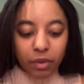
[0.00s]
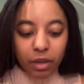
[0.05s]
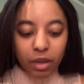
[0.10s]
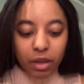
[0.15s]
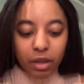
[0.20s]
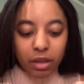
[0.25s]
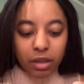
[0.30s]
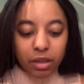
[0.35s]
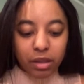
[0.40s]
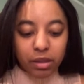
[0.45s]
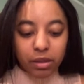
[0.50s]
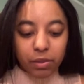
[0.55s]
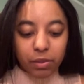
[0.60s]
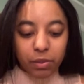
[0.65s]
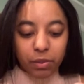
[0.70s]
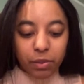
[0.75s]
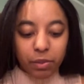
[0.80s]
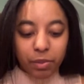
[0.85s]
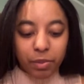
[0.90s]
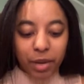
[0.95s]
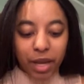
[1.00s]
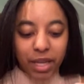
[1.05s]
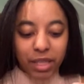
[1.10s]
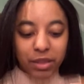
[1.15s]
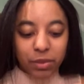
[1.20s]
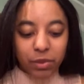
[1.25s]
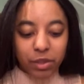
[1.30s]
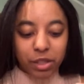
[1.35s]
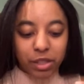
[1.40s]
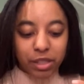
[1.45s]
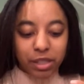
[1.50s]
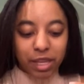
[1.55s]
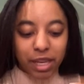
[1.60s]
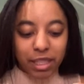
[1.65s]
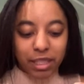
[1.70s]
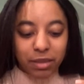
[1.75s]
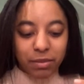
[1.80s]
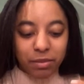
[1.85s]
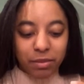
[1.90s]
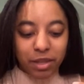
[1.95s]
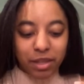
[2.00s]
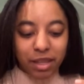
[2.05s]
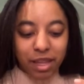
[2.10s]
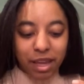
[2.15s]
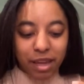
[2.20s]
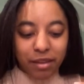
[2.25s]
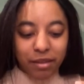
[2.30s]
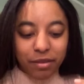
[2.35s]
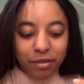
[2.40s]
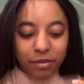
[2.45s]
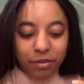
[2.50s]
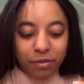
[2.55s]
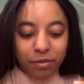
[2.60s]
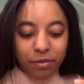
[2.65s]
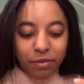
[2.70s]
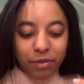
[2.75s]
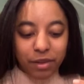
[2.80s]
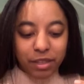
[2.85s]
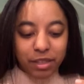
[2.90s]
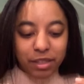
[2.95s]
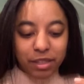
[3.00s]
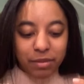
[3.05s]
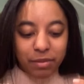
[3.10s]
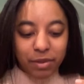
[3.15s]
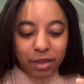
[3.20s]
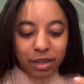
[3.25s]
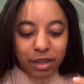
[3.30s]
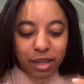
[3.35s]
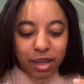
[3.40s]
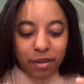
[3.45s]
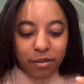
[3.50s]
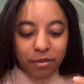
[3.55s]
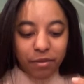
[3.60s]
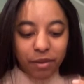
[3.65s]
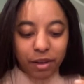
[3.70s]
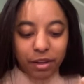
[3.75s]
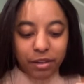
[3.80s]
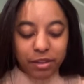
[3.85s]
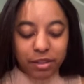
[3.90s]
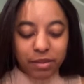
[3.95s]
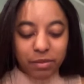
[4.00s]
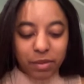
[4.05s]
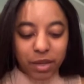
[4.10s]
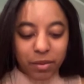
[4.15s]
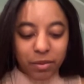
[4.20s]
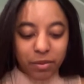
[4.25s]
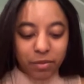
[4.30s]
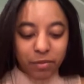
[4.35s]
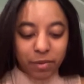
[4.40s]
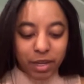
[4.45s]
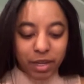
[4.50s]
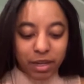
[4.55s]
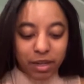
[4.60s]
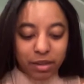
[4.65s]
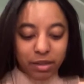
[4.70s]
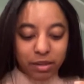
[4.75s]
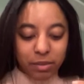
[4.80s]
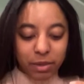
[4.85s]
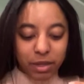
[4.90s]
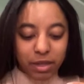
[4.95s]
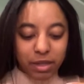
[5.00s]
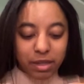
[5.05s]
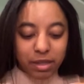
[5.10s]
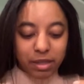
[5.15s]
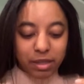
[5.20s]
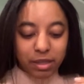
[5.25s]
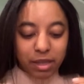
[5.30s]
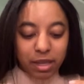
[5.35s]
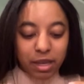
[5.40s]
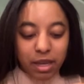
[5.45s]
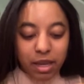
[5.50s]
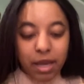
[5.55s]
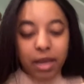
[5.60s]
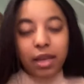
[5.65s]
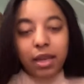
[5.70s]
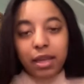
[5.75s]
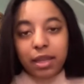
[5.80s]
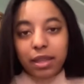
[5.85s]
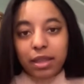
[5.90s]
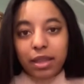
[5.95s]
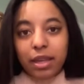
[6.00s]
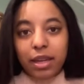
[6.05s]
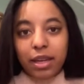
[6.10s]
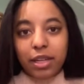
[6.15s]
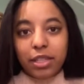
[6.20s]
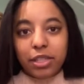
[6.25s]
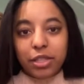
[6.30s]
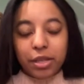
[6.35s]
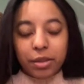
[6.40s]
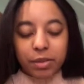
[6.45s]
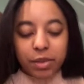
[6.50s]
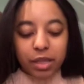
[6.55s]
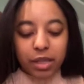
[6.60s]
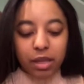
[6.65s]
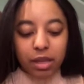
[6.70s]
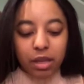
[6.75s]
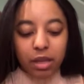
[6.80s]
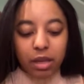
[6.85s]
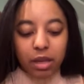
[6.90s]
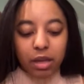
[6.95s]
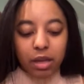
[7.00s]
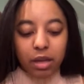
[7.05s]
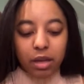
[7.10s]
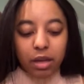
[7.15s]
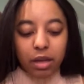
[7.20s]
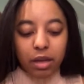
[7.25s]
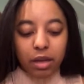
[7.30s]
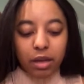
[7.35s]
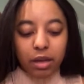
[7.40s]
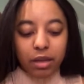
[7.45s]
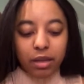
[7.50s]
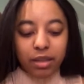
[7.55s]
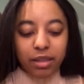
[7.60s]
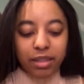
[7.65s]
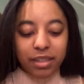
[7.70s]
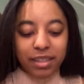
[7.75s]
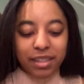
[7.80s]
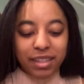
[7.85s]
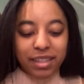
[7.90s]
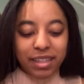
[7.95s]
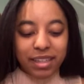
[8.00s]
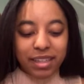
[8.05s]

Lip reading: This past week just hasn't been that fun to me, that fair to me with my nails because they got chipped. And